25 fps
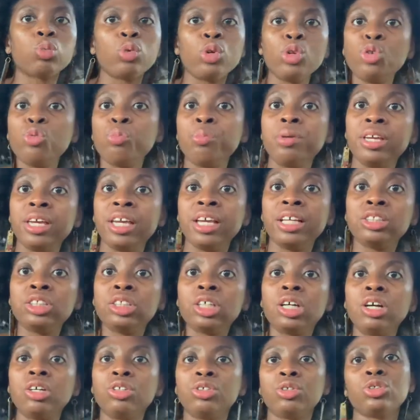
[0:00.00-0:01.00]
where you begin
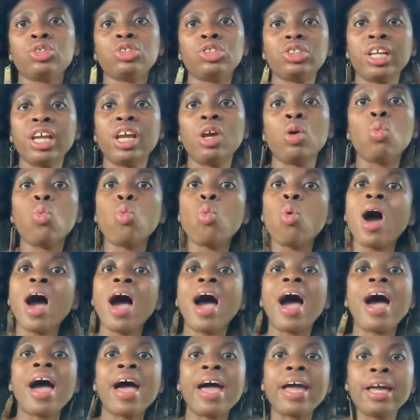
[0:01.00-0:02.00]
to understand
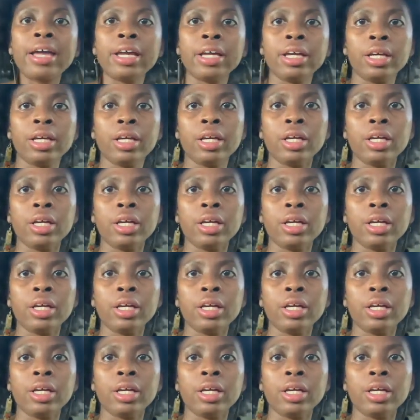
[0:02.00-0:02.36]
why